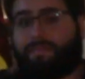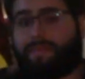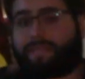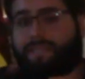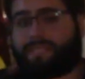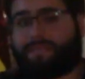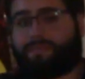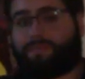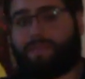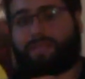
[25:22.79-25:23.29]
me
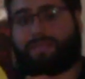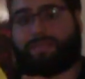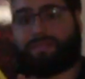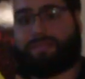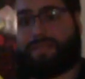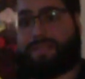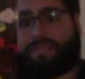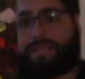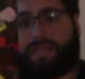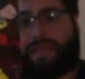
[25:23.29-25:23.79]

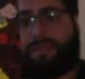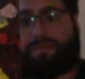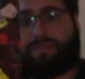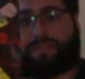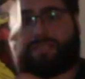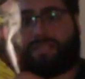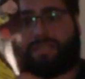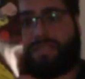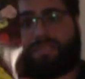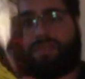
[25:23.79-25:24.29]
speechless. It was
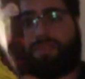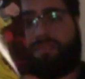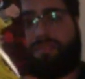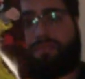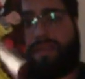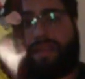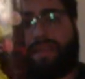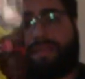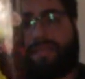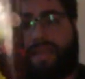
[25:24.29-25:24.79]
such a
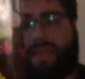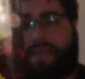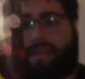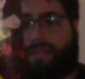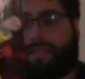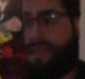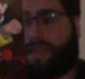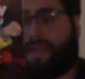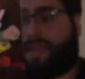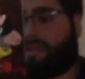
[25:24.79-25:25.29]
great take
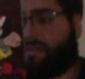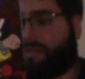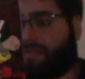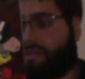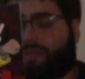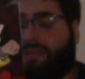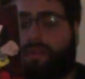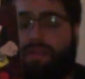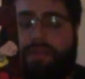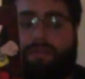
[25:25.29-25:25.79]
on the
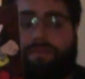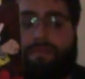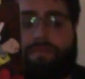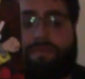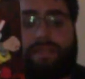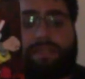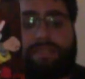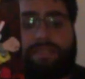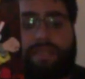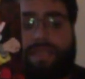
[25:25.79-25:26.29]
character.
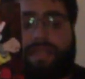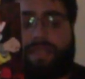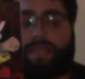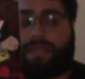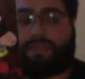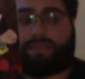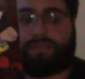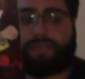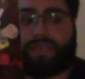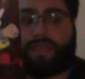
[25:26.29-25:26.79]
Fresh
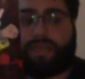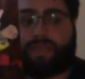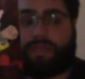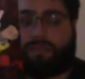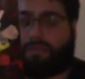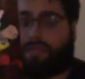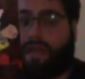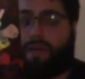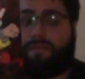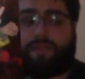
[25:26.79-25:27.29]
ideas,
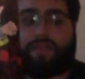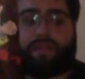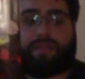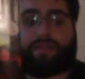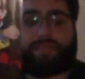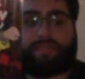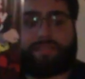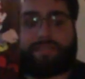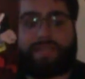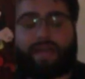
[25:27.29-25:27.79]
love the
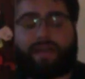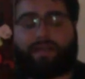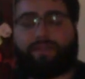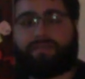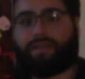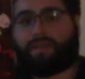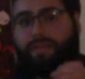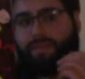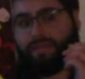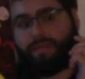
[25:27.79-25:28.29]
art
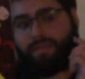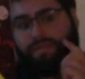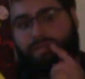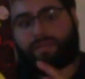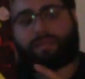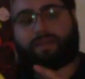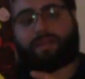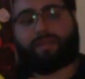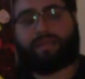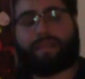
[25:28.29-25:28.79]
style,
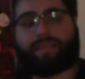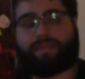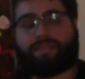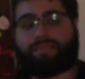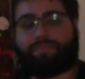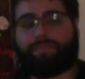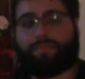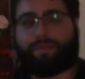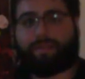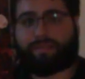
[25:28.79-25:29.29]
you're gonna like
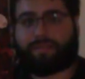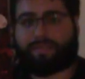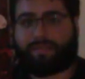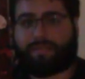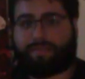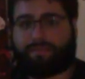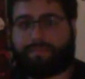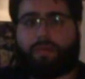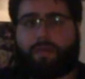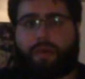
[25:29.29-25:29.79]
this book.
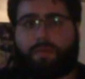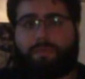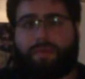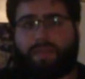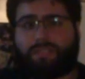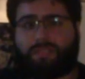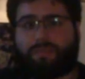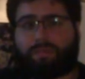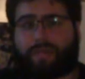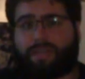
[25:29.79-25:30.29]
A
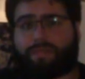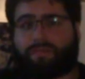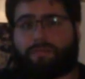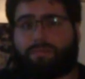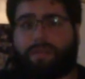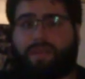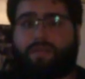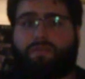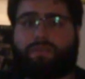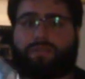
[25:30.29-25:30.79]
big surprise for
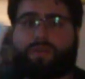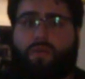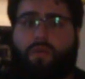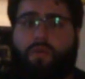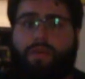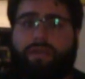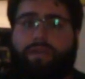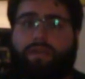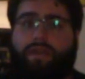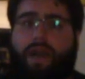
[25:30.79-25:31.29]
me was
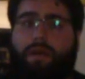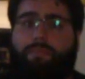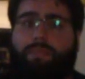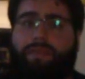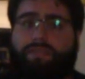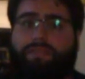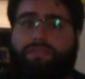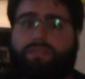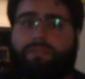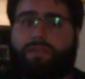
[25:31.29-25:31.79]
Ahoy
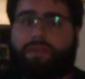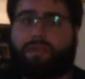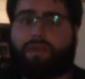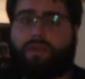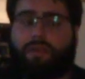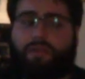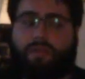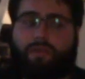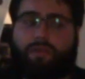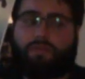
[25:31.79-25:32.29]
Comics'
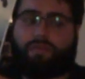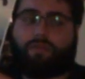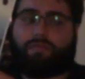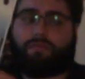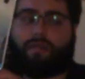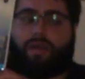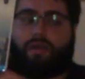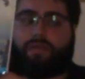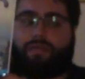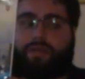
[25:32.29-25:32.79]
The
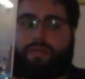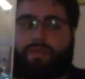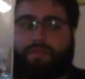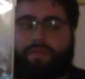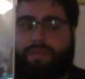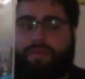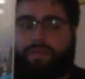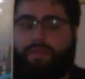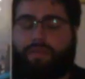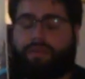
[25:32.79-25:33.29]
Wrong
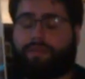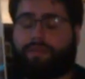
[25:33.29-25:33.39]
Earth.